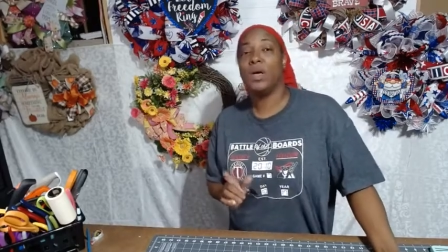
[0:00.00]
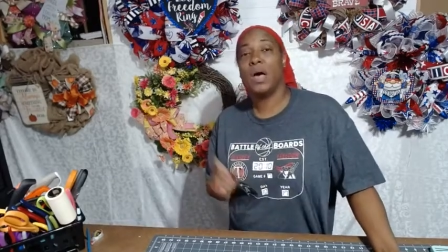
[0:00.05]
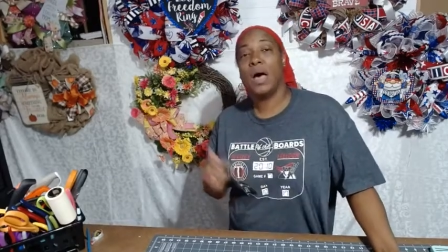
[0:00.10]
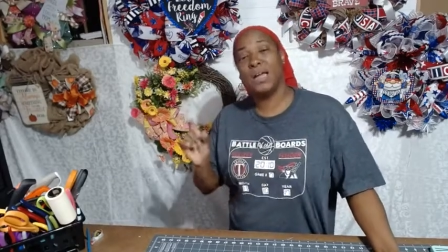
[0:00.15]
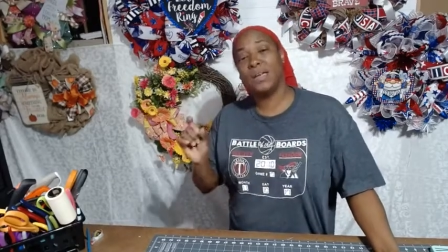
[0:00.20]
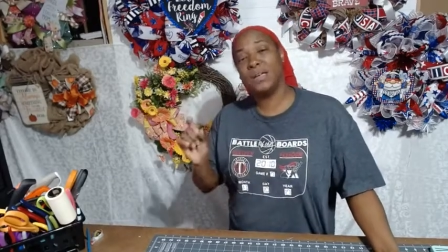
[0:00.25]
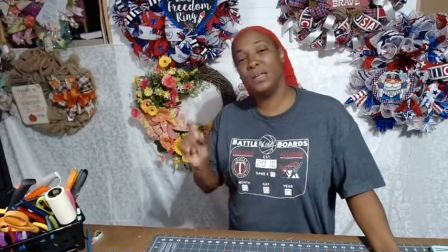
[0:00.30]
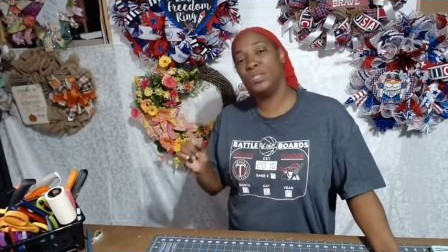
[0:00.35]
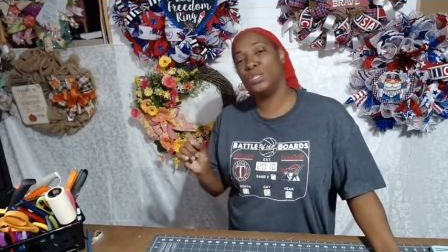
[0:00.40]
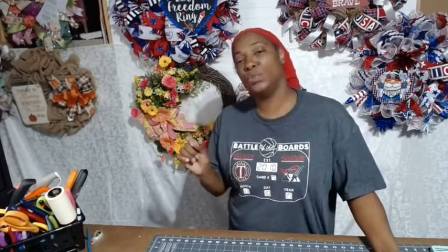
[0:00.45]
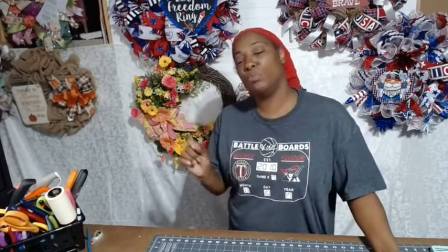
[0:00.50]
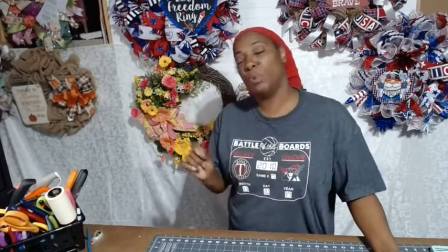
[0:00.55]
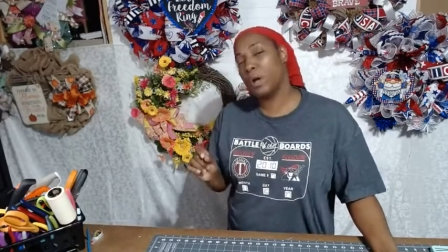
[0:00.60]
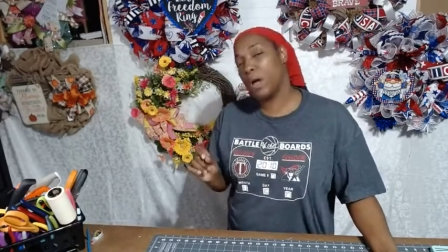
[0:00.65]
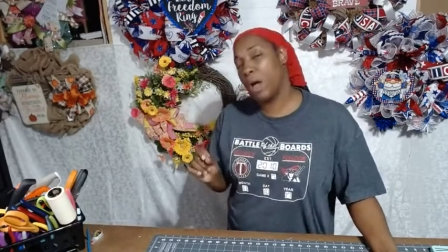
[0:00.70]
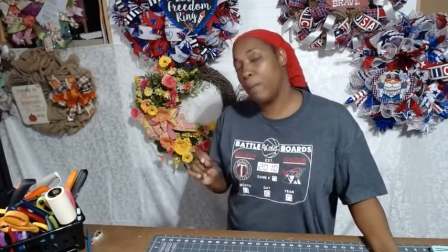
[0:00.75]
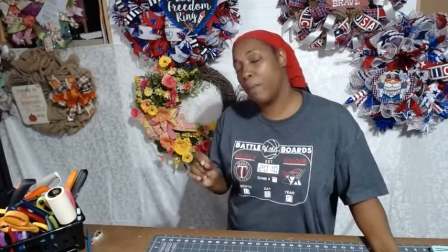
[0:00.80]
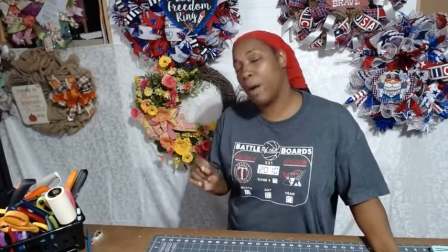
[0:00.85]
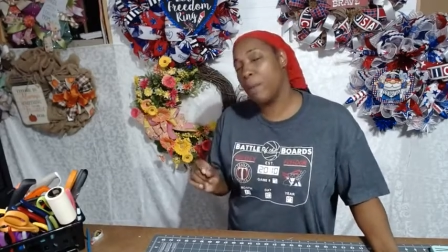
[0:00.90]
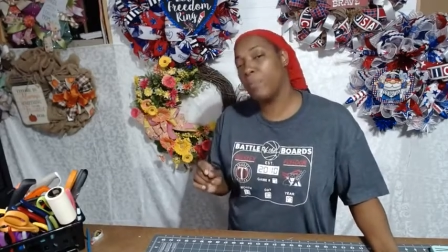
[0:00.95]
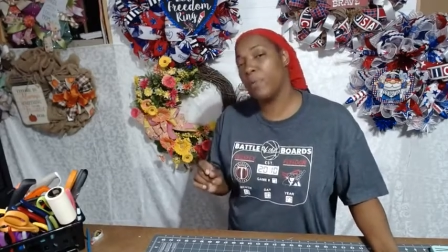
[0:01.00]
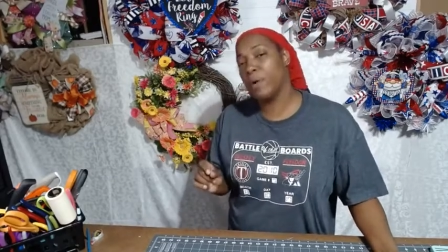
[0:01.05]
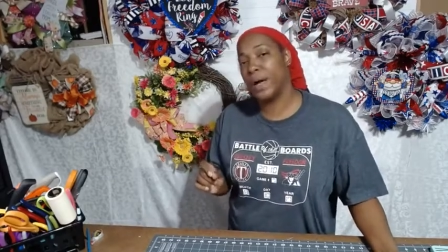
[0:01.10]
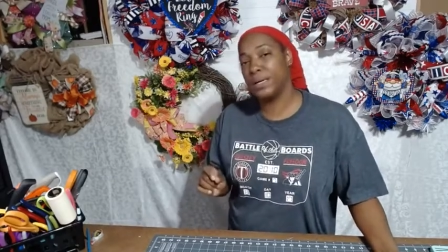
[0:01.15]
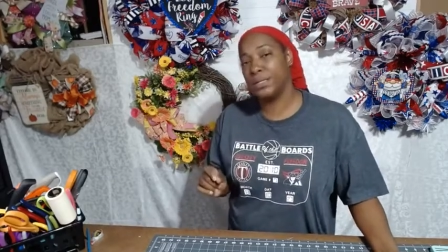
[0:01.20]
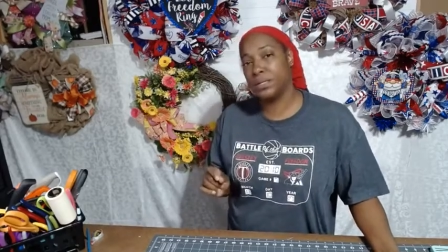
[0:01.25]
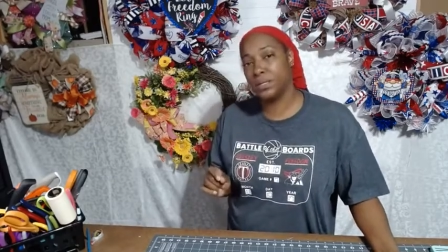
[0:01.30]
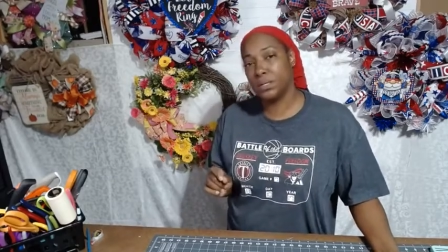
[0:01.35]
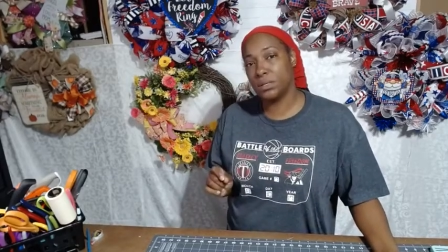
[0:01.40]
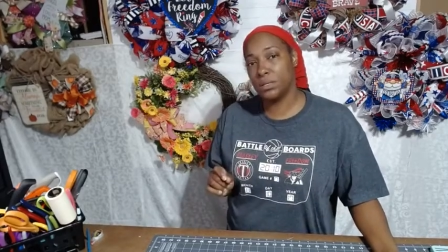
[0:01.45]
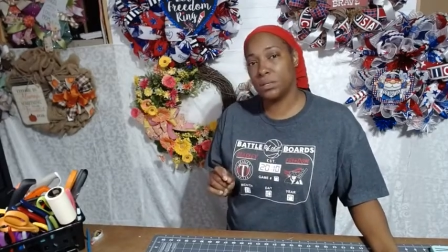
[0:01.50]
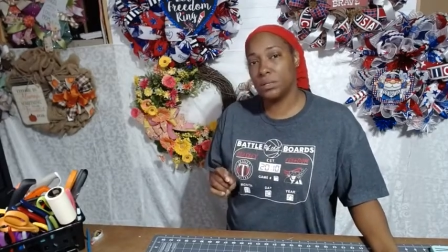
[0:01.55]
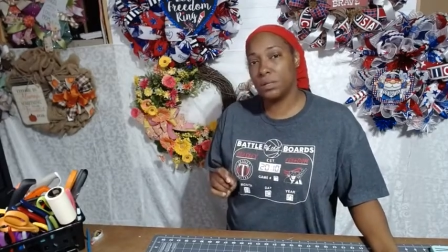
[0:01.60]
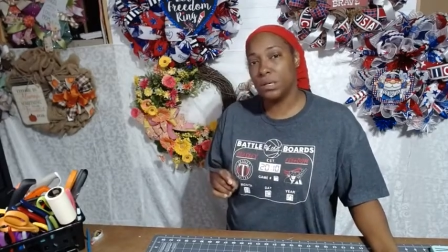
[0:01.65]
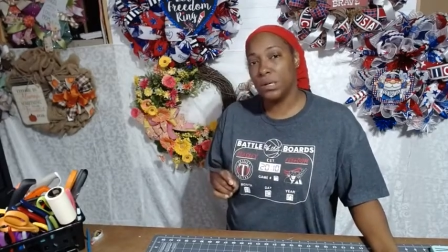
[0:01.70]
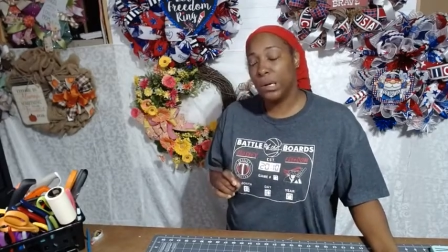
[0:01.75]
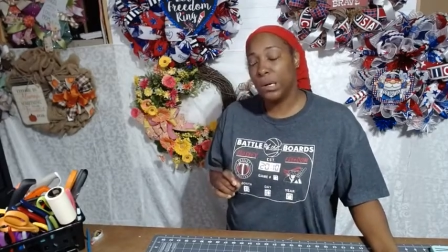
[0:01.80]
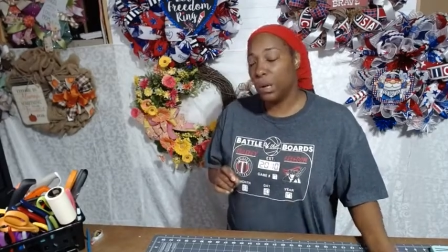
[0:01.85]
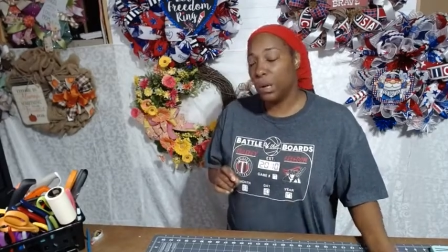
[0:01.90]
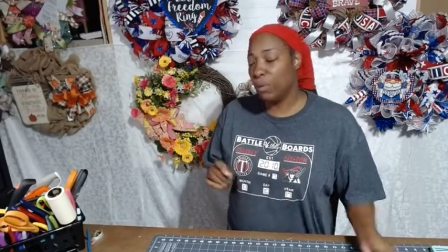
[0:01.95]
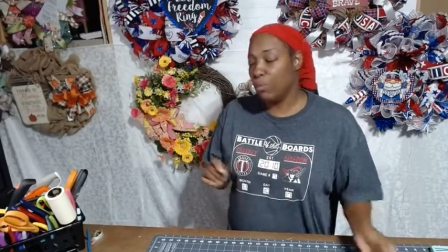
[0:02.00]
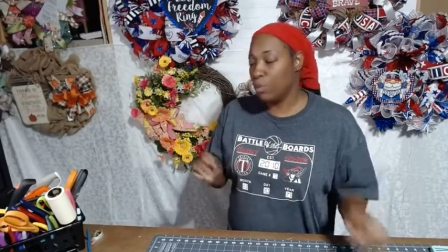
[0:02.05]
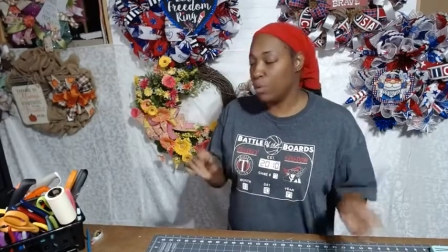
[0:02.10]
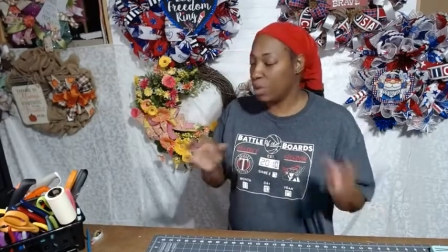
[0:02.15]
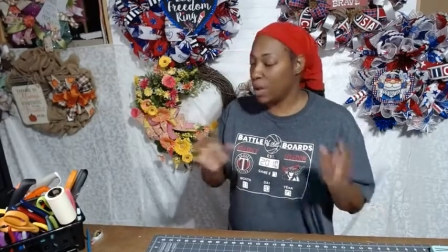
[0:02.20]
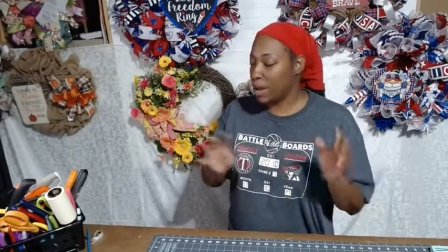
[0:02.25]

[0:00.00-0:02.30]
I need to bring up my prices. But